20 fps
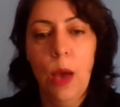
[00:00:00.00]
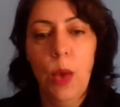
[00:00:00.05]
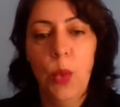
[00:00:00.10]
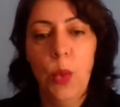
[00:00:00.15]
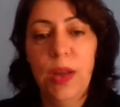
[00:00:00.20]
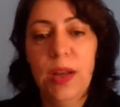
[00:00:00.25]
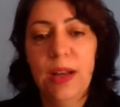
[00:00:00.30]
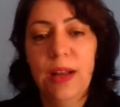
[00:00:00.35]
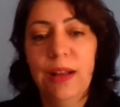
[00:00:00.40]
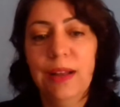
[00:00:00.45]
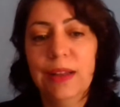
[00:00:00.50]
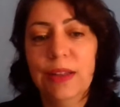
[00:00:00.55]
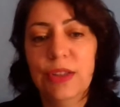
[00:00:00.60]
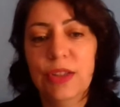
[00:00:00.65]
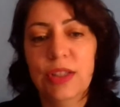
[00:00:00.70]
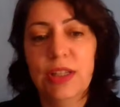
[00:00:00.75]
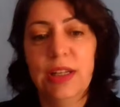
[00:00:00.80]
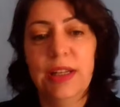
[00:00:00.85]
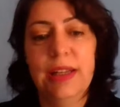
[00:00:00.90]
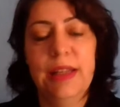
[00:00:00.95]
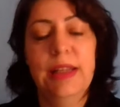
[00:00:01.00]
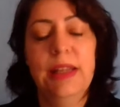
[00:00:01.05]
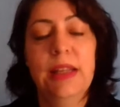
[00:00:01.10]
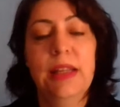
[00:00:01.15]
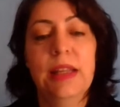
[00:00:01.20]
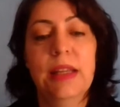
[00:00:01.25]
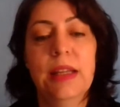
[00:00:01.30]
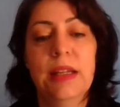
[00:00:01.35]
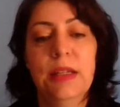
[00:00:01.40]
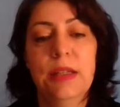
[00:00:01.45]
When actually
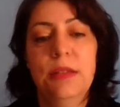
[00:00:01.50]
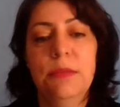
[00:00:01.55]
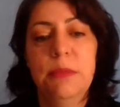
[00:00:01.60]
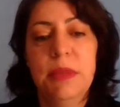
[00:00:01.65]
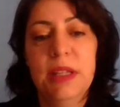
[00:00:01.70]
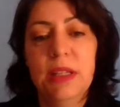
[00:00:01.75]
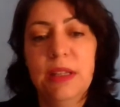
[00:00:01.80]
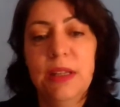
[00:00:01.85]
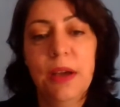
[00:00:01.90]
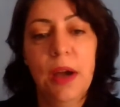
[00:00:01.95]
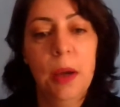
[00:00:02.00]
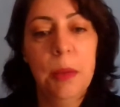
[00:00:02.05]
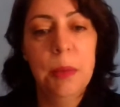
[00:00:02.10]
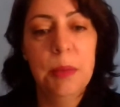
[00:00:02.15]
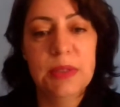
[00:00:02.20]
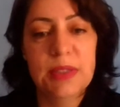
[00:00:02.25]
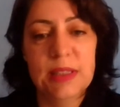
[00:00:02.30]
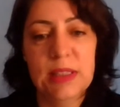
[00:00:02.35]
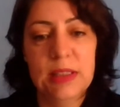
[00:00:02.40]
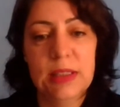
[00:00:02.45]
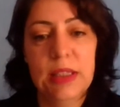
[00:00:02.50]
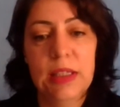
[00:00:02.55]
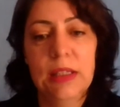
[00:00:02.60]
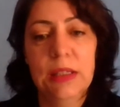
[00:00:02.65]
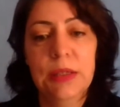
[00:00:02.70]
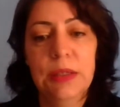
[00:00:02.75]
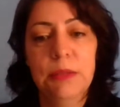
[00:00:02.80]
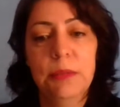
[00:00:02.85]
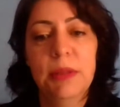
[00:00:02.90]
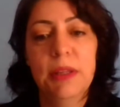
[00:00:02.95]
it could be the opposite. It
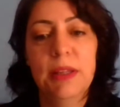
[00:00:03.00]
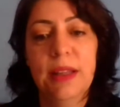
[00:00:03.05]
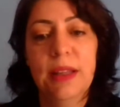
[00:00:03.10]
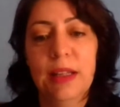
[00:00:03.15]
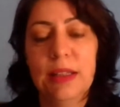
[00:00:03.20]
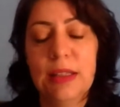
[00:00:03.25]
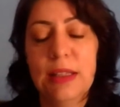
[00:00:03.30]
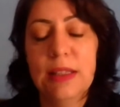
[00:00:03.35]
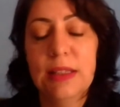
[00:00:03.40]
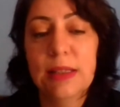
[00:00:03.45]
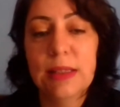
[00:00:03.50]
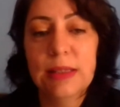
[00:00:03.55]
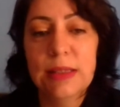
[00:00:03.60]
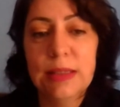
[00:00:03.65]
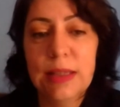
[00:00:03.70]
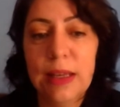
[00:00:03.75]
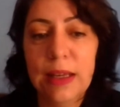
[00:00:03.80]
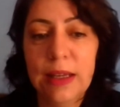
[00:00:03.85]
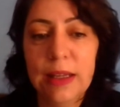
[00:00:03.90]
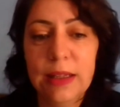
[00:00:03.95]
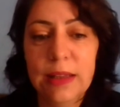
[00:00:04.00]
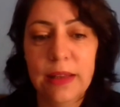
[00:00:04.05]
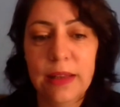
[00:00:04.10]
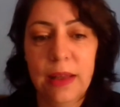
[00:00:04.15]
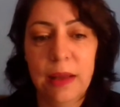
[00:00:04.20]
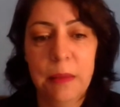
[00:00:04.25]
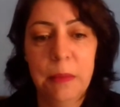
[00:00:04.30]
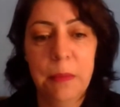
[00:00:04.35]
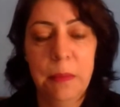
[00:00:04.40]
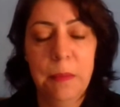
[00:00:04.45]
could be that inside
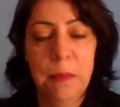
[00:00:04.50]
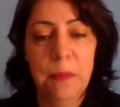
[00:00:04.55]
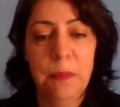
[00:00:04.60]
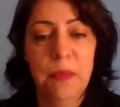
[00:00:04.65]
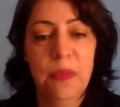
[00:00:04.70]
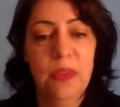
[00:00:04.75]
them,